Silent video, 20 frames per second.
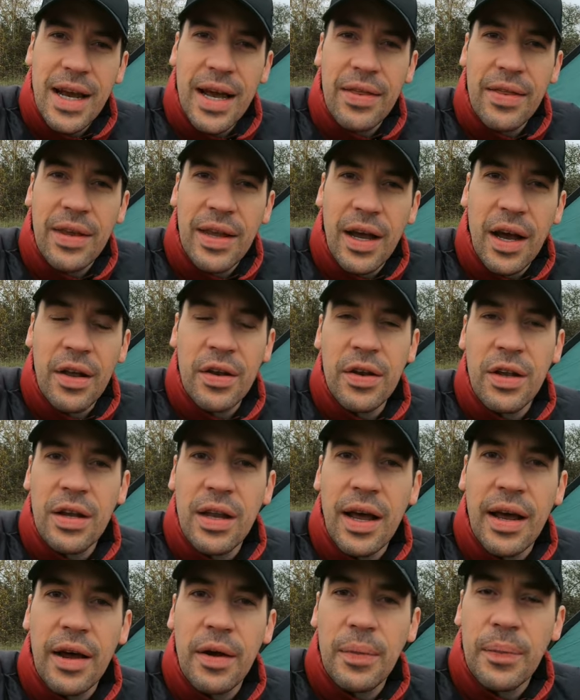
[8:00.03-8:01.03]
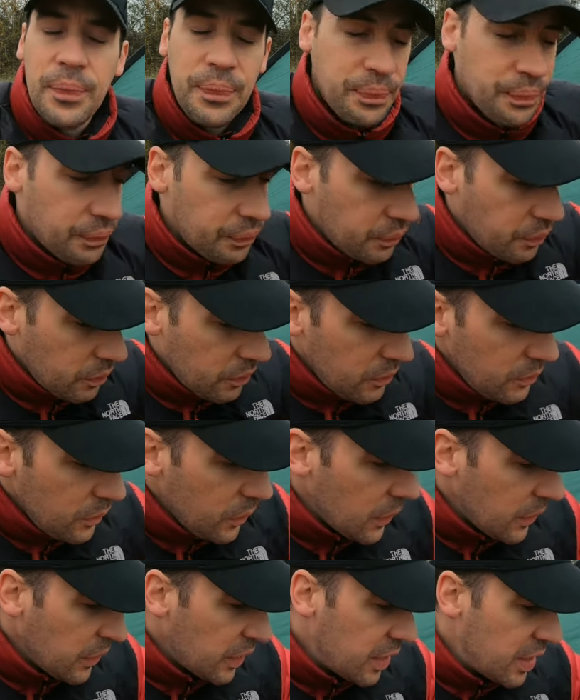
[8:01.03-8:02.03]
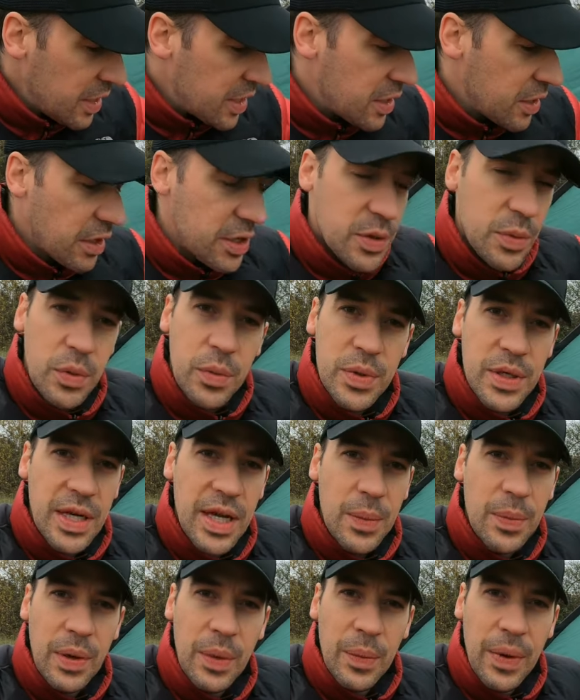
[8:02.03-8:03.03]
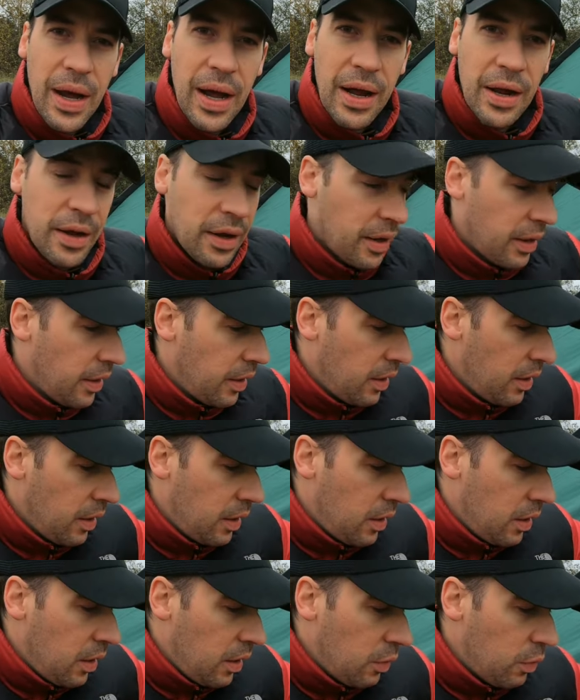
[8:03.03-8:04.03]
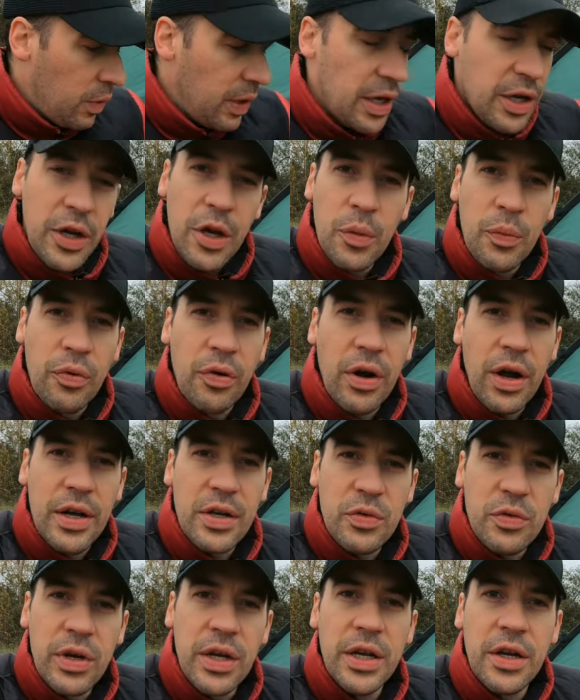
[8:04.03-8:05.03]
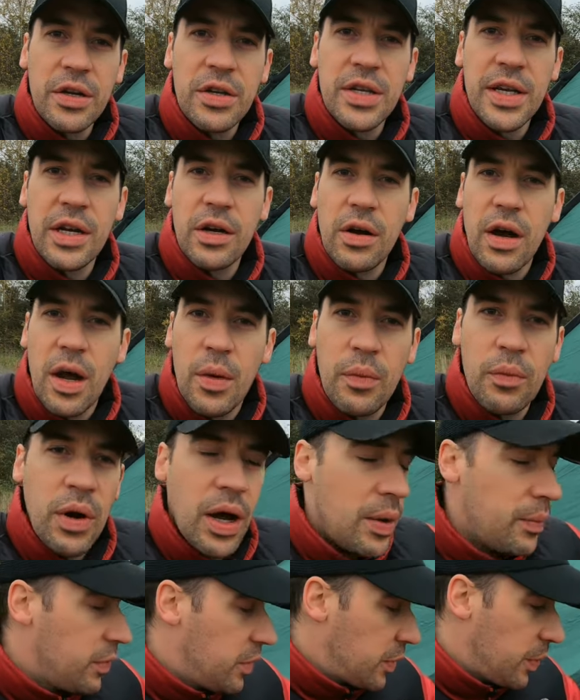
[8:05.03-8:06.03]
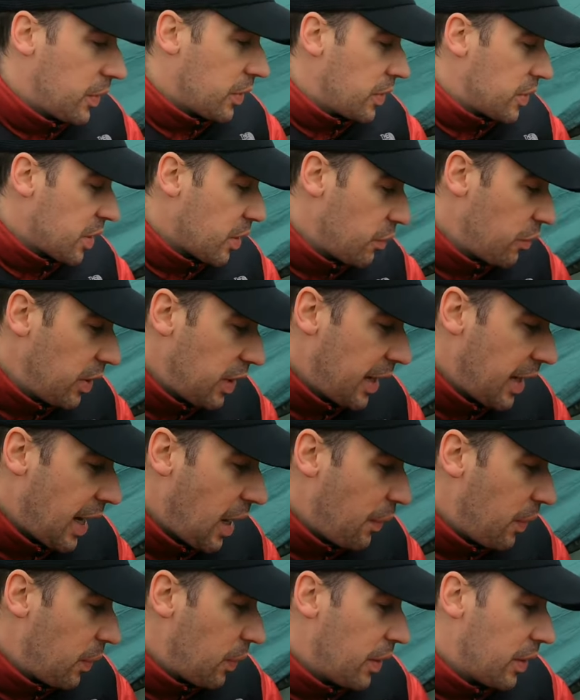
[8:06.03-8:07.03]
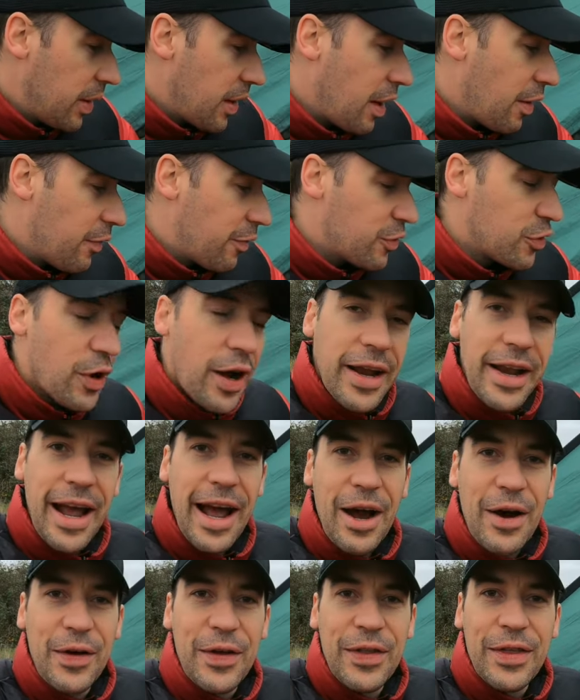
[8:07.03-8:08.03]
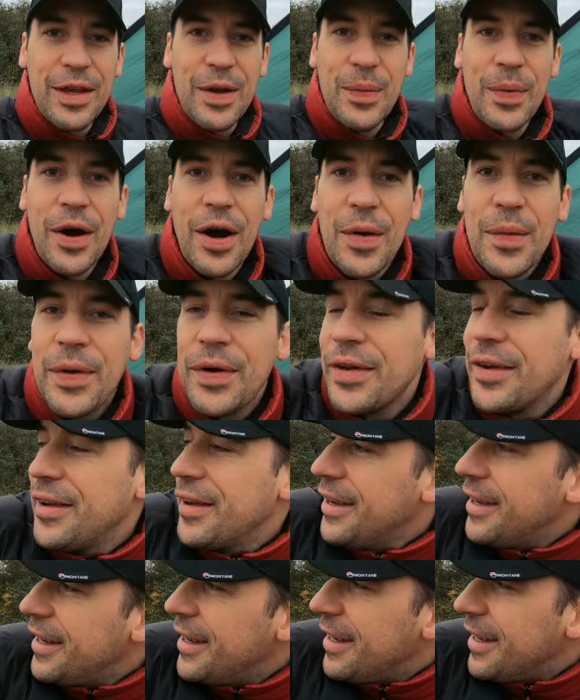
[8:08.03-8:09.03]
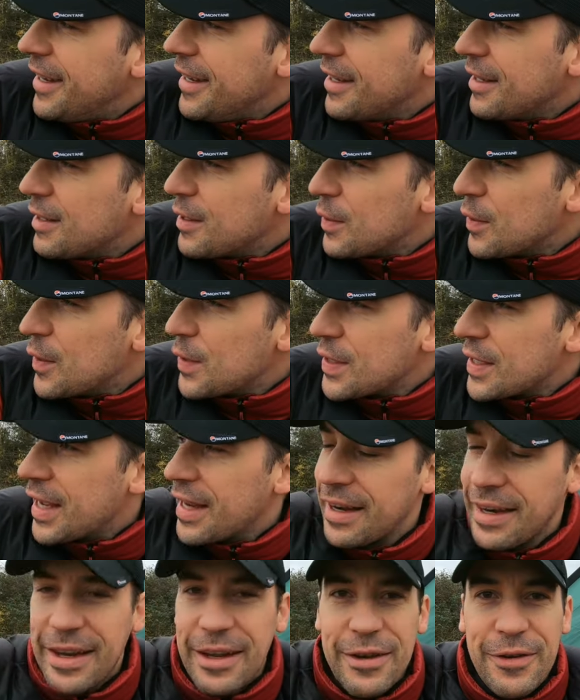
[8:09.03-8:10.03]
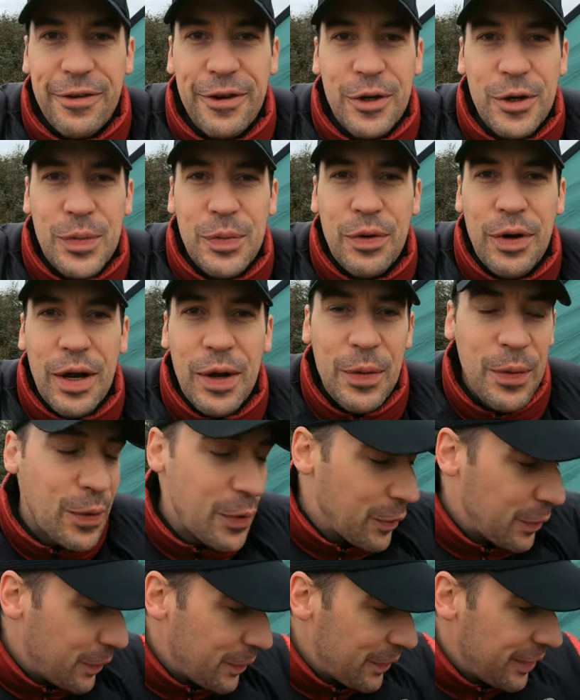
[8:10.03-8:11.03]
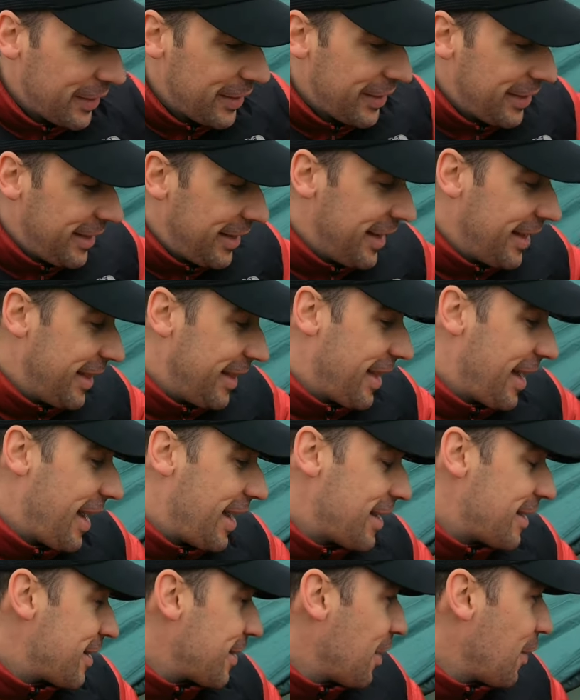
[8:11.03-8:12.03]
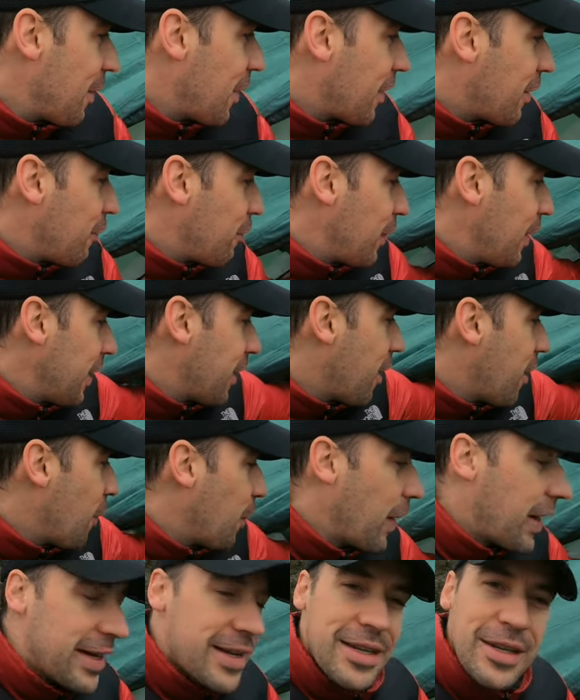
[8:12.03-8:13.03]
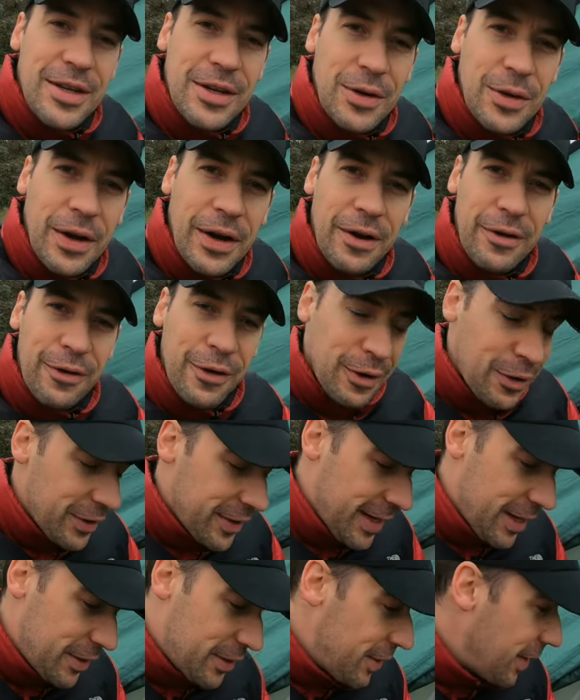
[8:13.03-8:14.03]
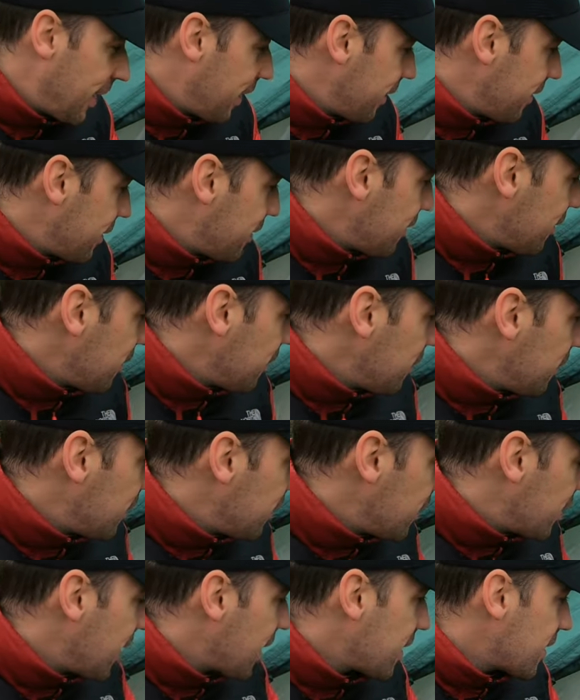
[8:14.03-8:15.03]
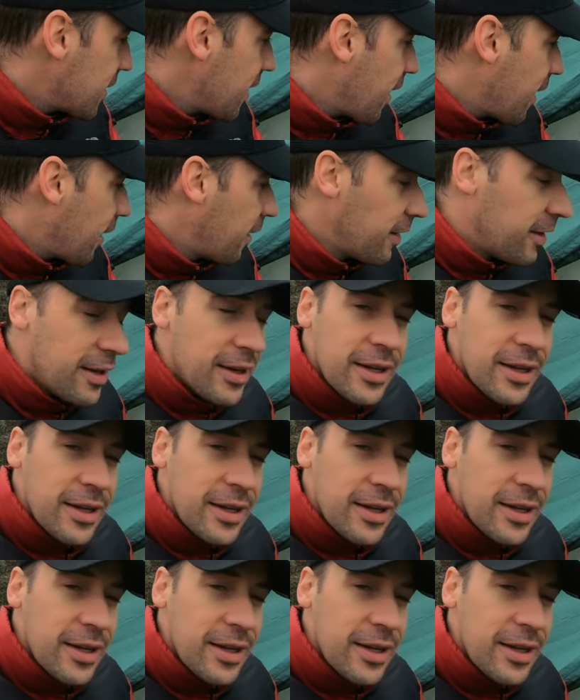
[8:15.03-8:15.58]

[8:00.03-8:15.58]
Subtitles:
and the under layer. This nice warm sleeping bag, really good price, really good deal. I'm to be honest, I'm really happy with it. I've tried it out in the apartment indoors, and it feels pretty warm in there. So I really can't wait to for lockdown to end to test that